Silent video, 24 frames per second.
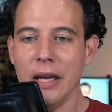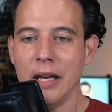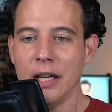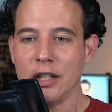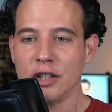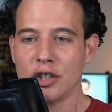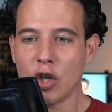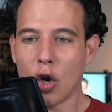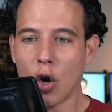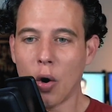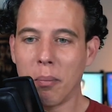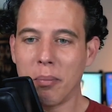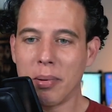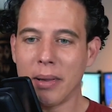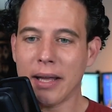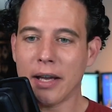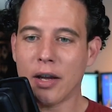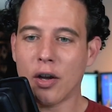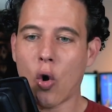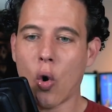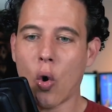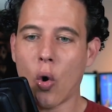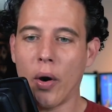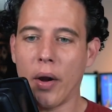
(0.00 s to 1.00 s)
So
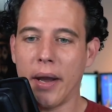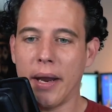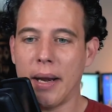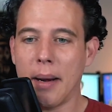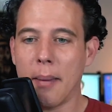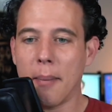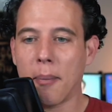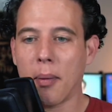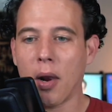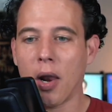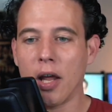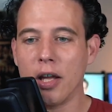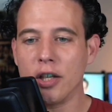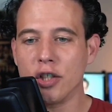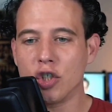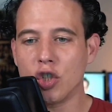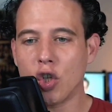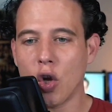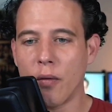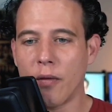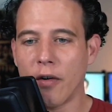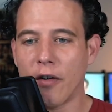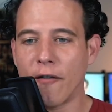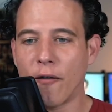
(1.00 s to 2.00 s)
Bitcoin plunged
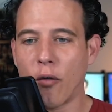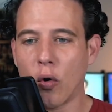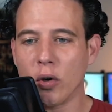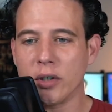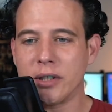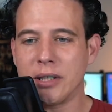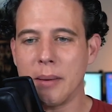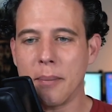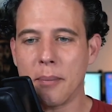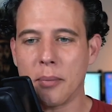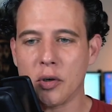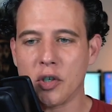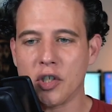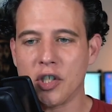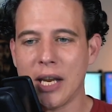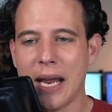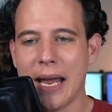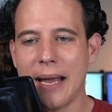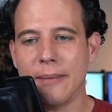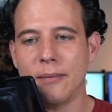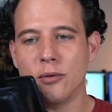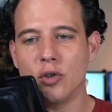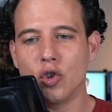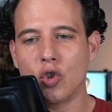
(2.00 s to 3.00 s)
over
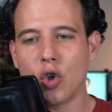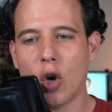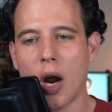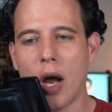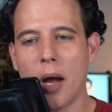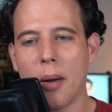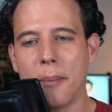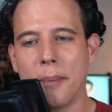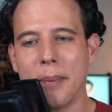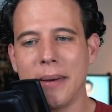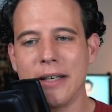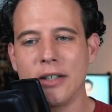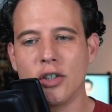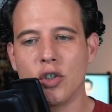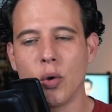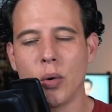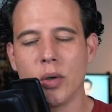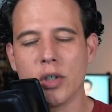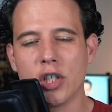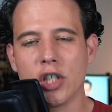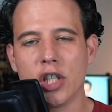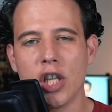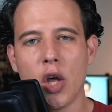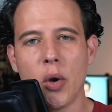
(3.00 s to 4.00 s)
14%, dropping to
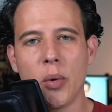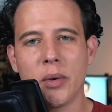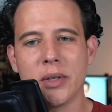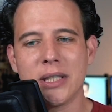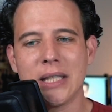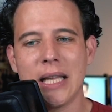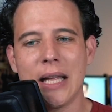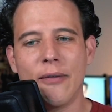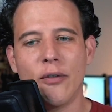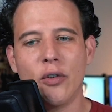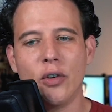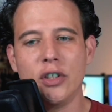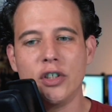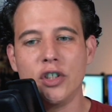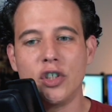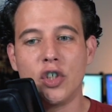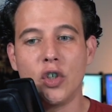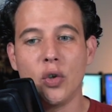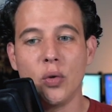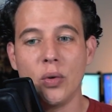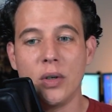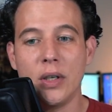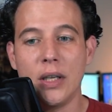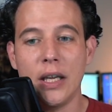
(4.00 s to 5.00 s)
its lowest level in
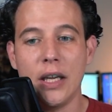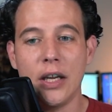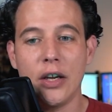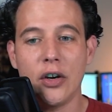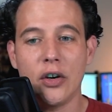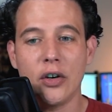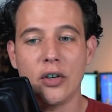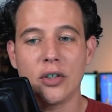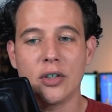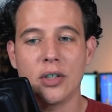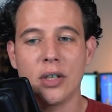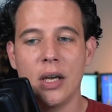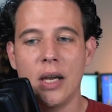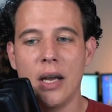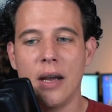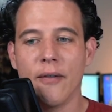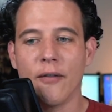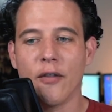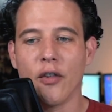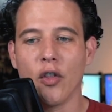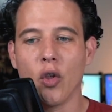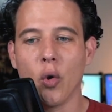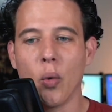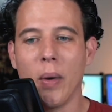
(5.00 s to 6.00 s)
2 years.
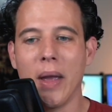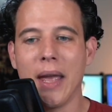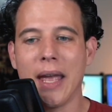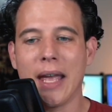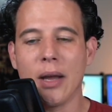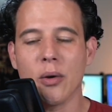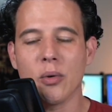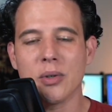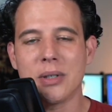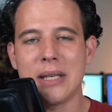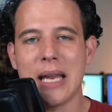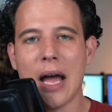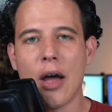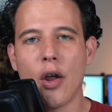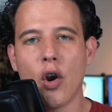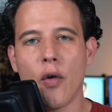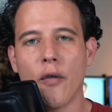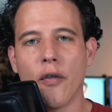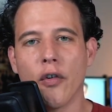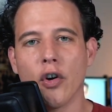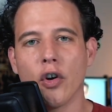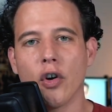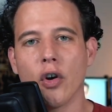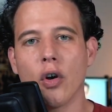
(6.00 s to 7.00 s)
For the week, it was down
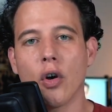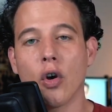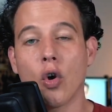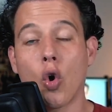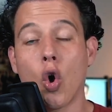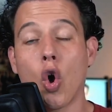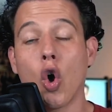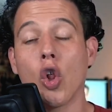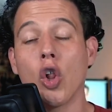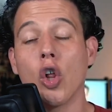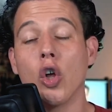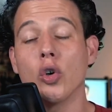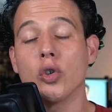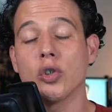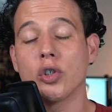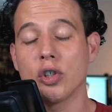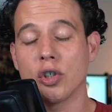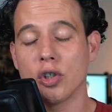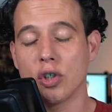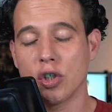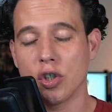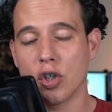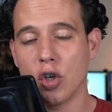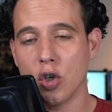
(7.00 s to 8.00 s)
close to